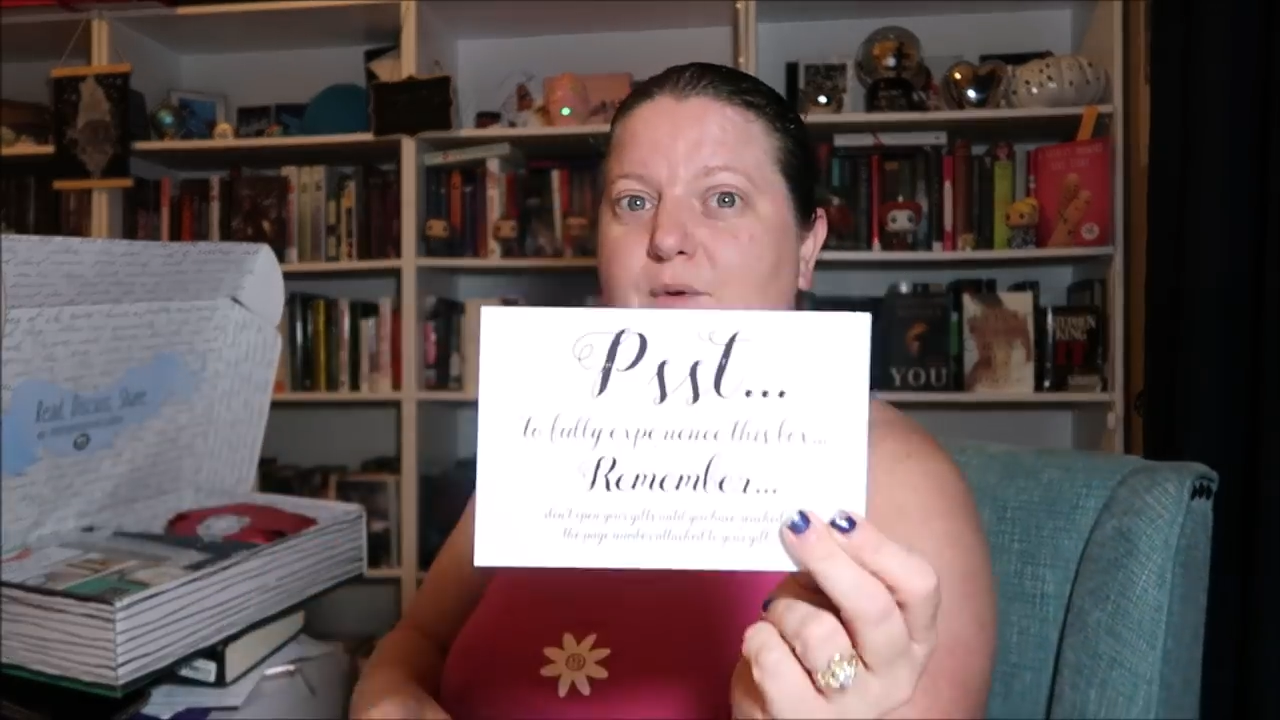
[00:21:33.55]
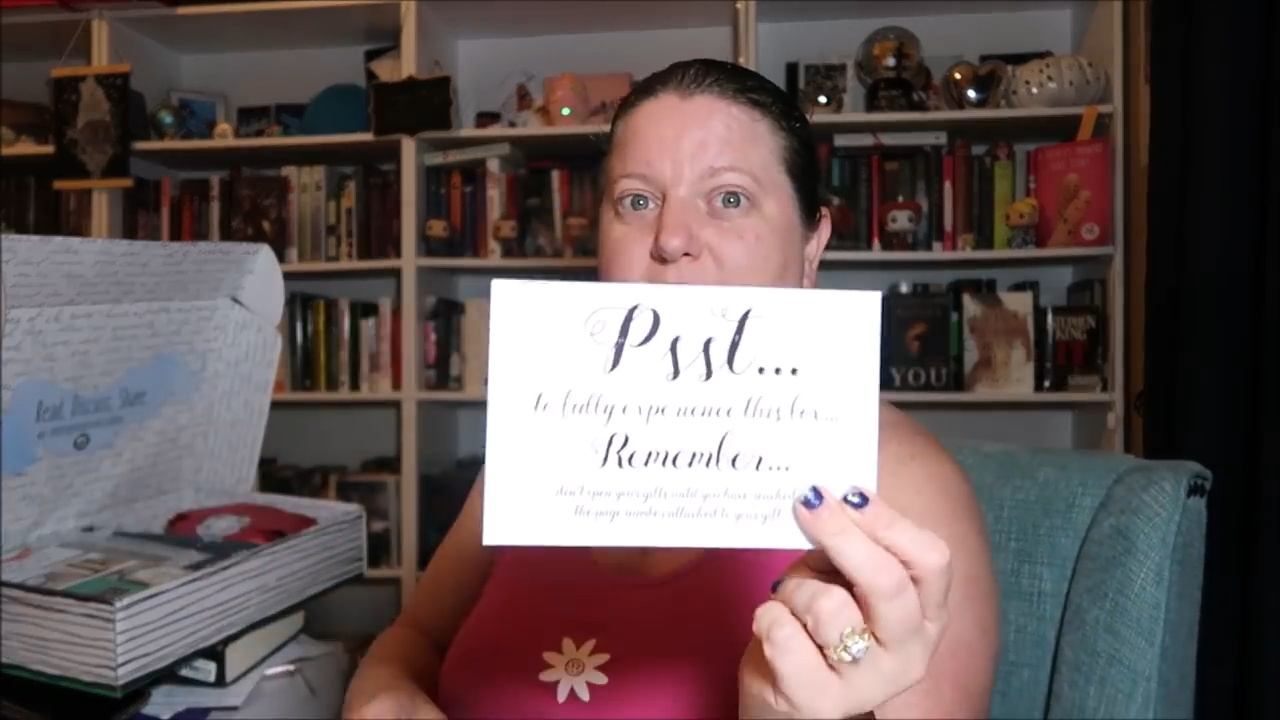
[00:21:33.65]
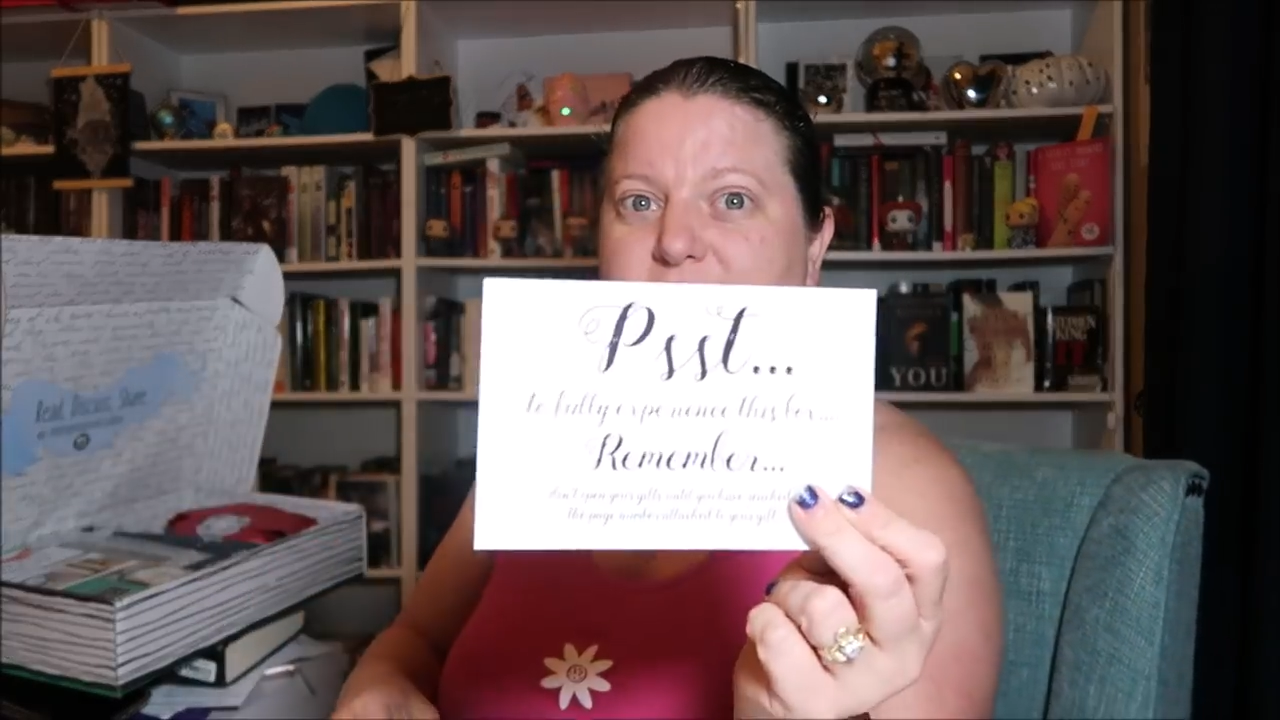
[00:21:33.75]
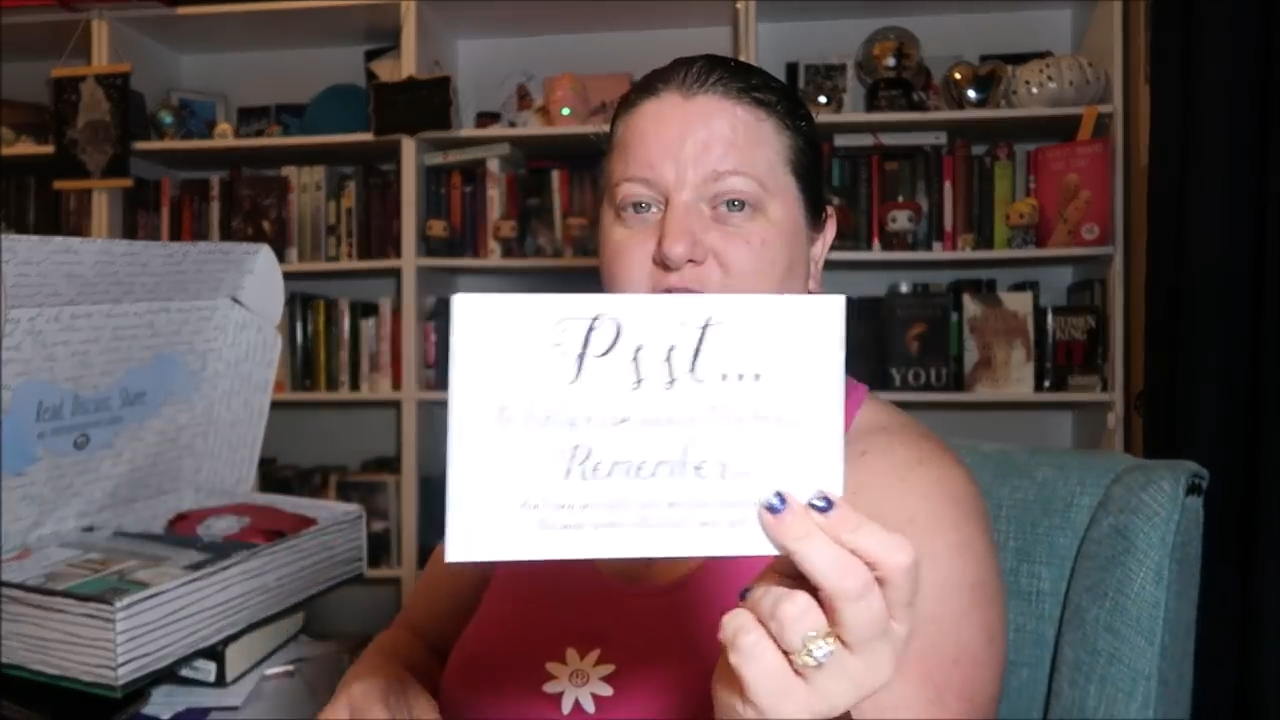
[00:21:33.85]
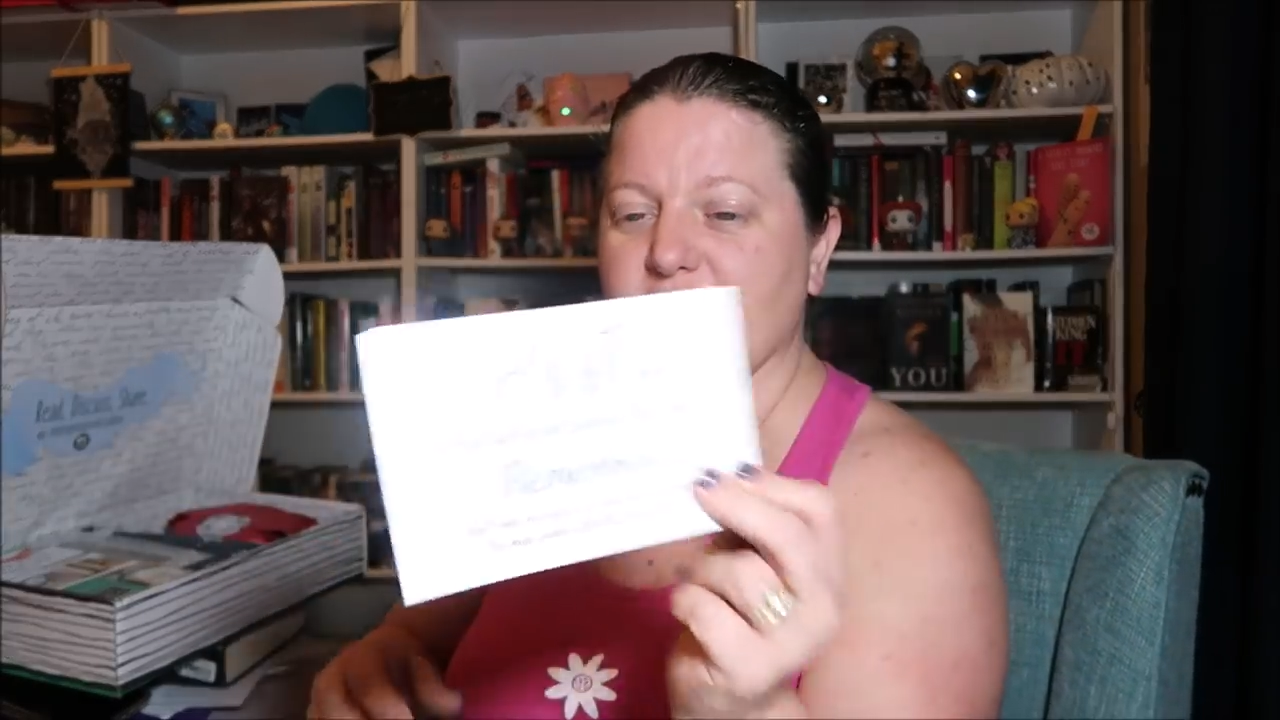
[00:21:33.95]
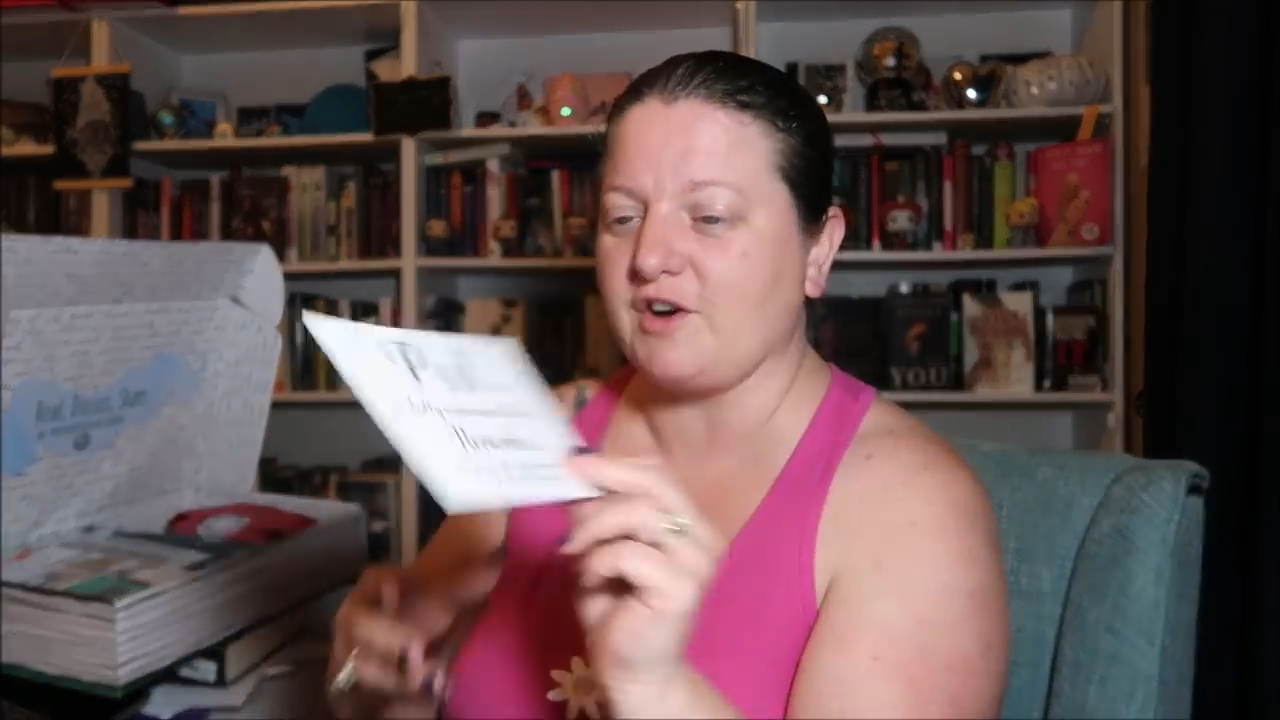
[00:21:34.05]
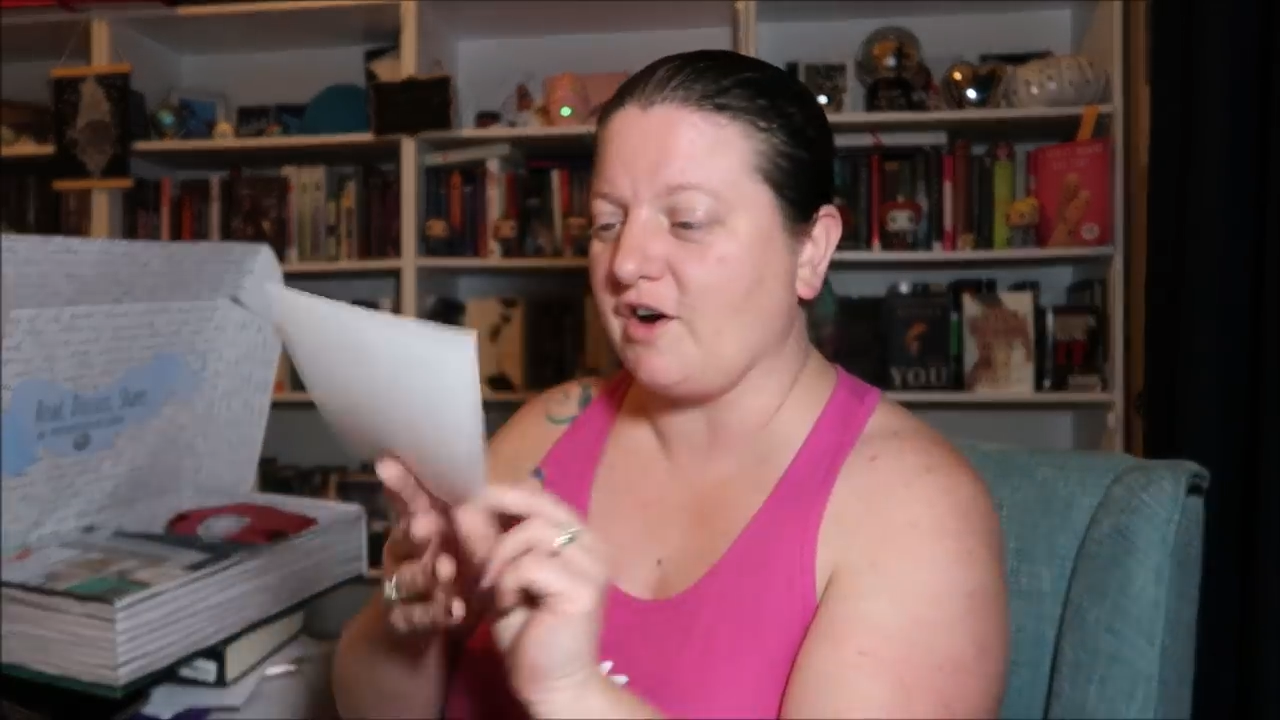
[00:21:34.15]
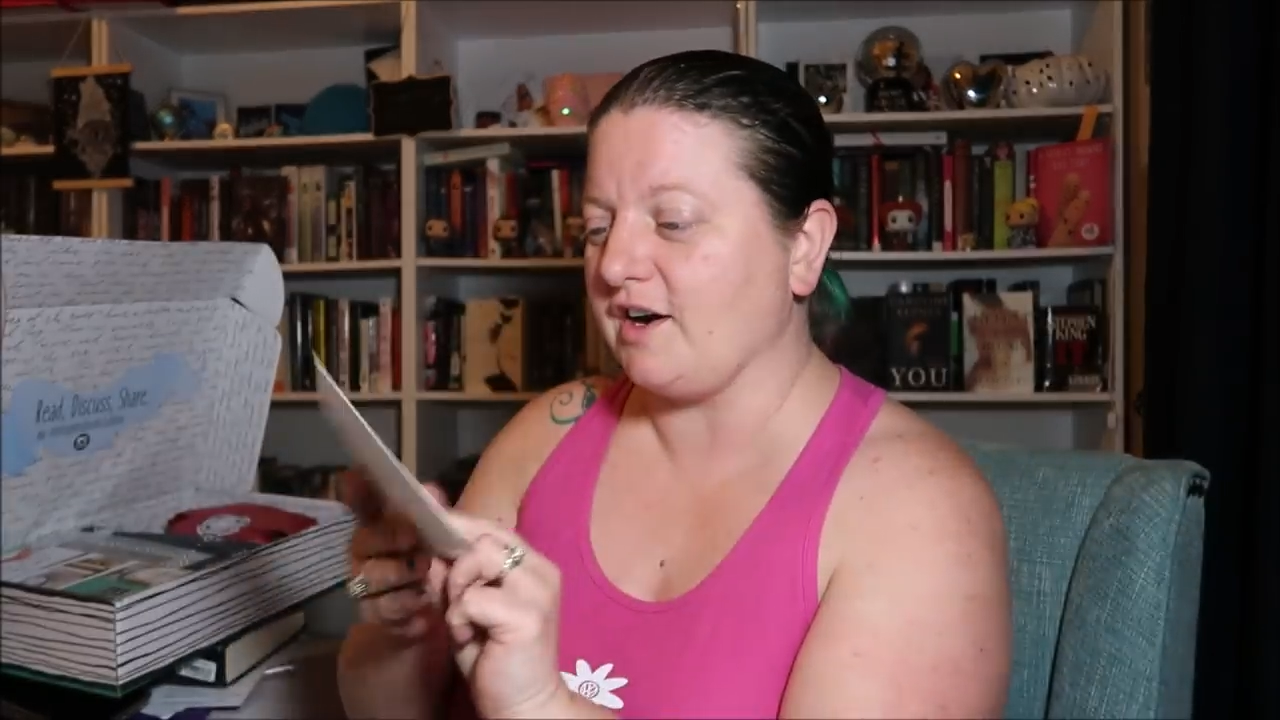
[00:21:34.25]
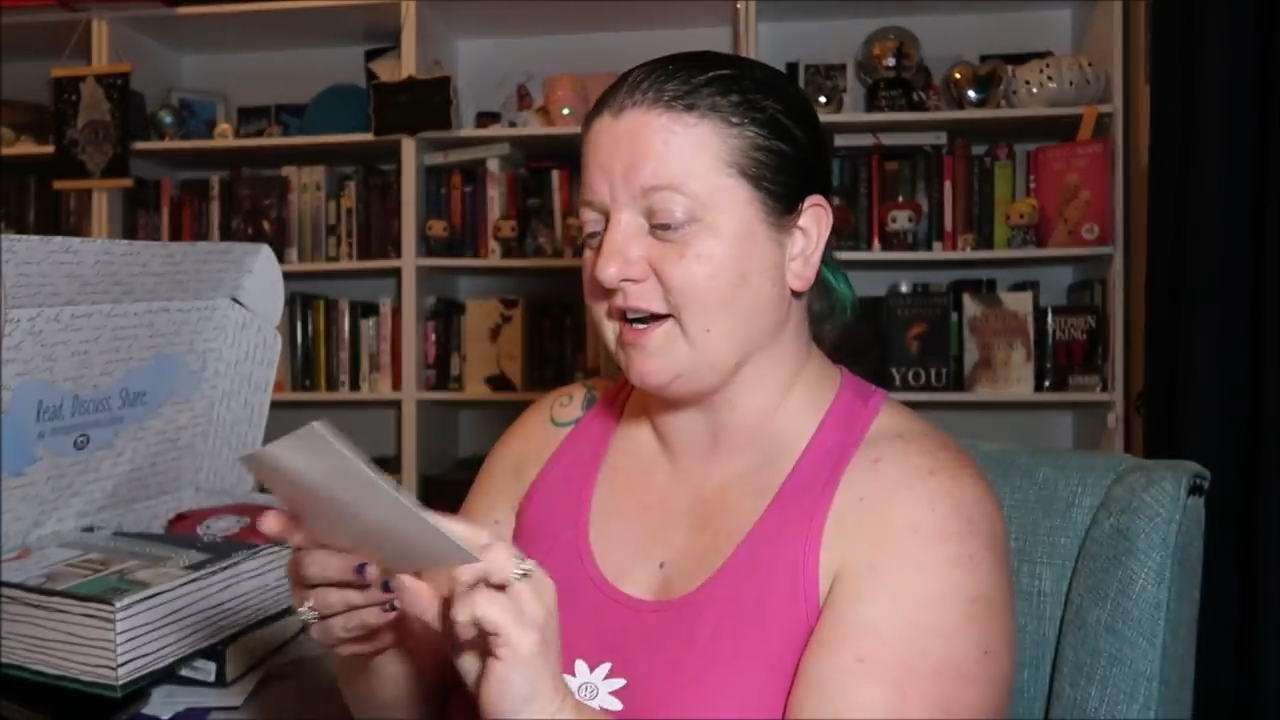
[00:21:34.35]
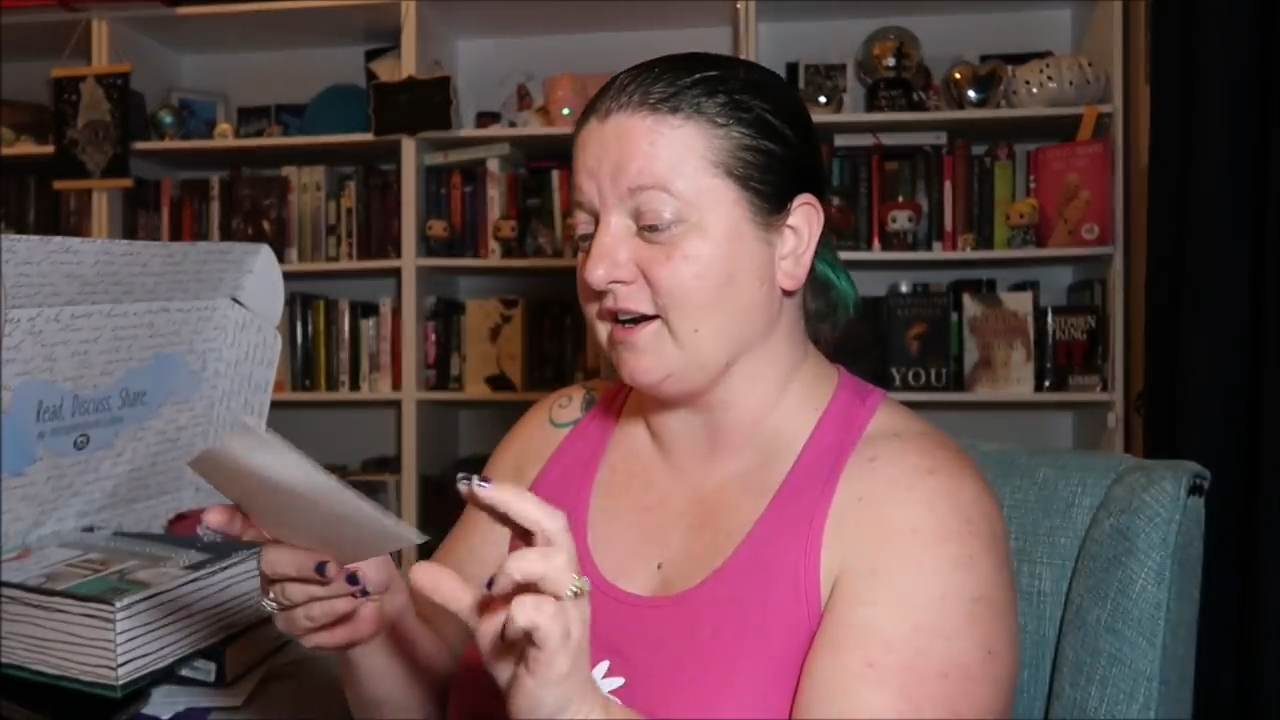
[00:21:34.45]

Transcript: we have the little card